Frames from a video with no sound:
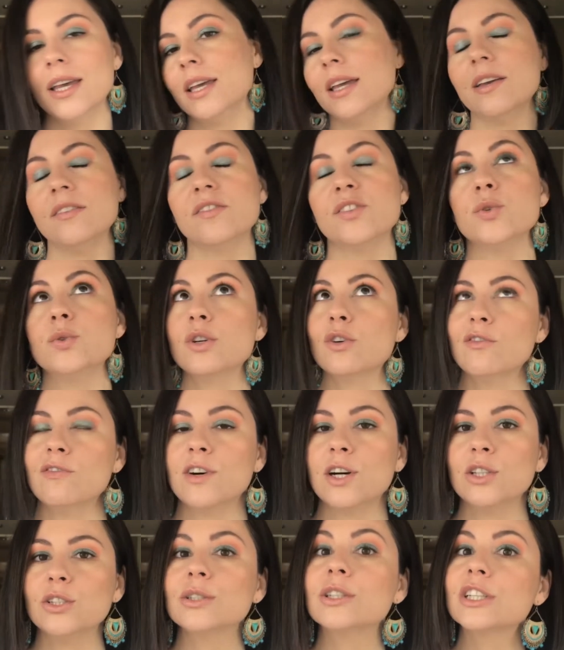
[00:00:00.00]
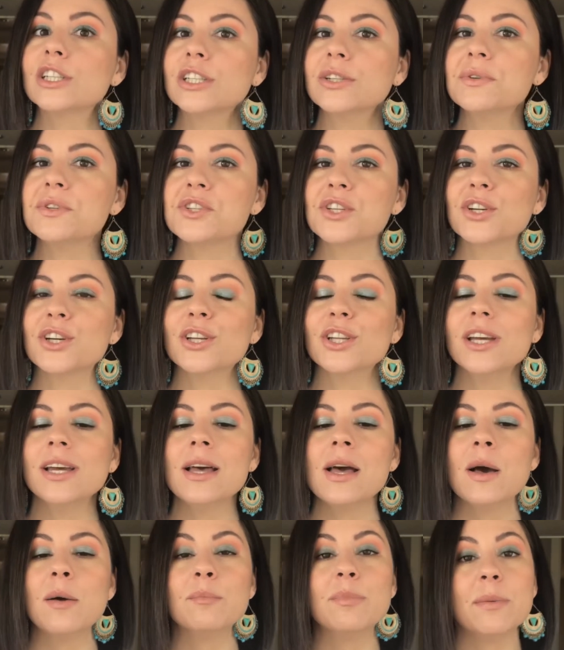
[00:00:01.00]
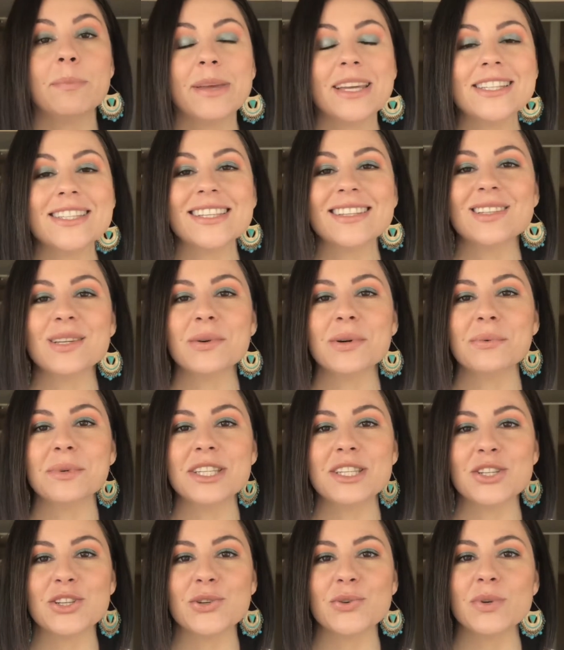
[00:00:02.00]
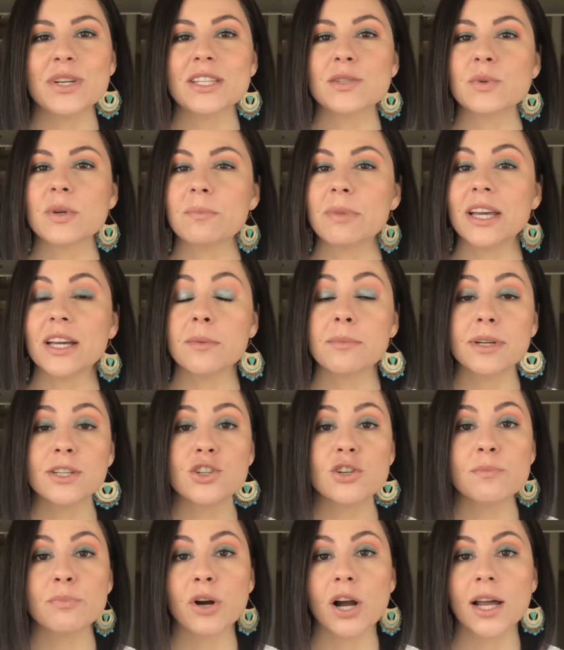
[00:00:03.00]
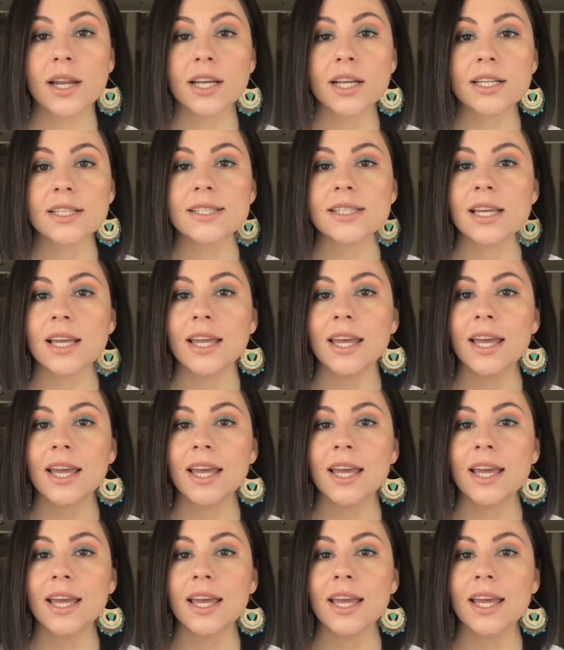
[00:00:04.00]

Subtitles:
If you don't follow her, you should. But basically what we do is we pick a bunch of products